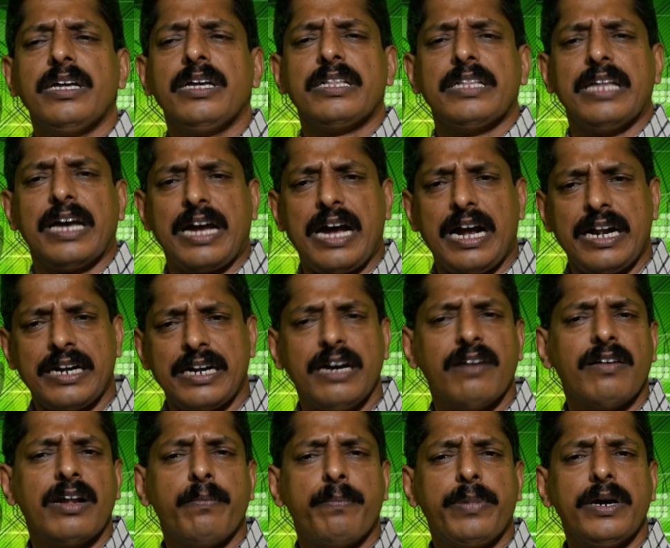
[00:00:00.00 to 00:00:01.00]
the color
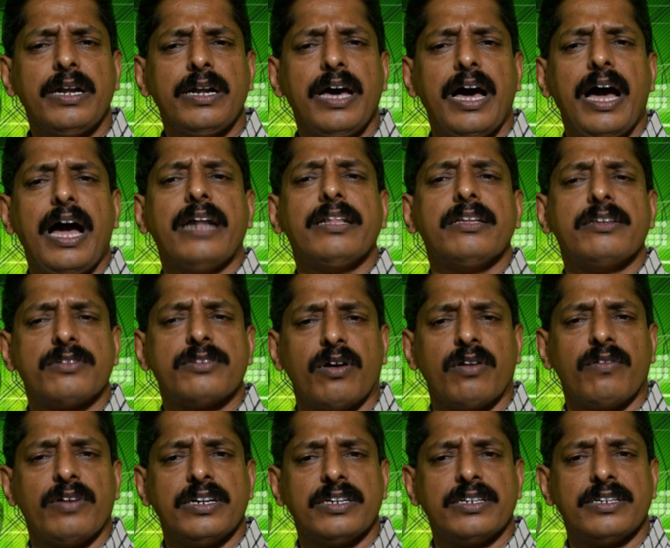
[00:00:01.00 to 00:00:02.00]
developer and the
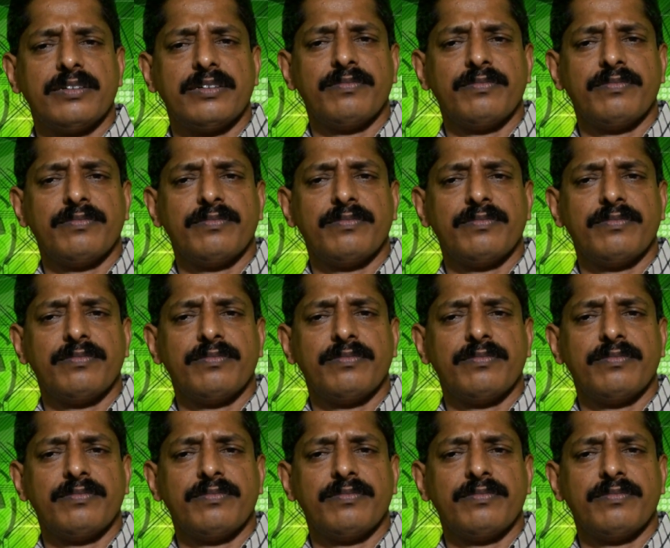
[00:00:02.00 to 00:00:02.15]
solvent.